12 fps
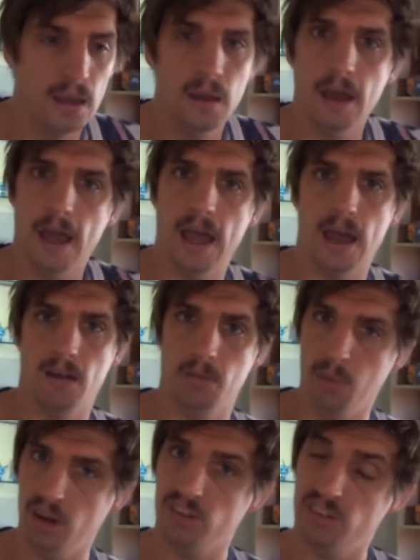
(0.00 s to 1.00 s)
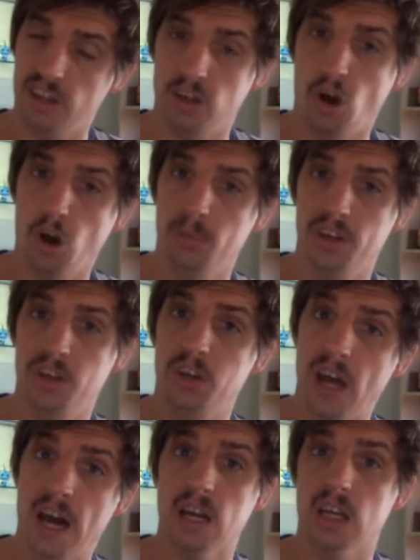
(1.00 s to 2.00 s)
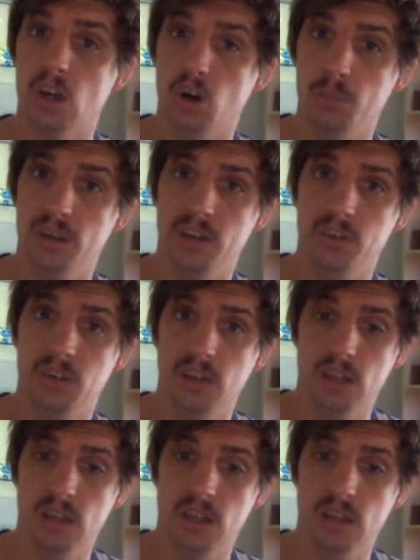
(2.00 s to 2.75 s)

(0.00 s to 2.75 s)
mostly common, uncommon,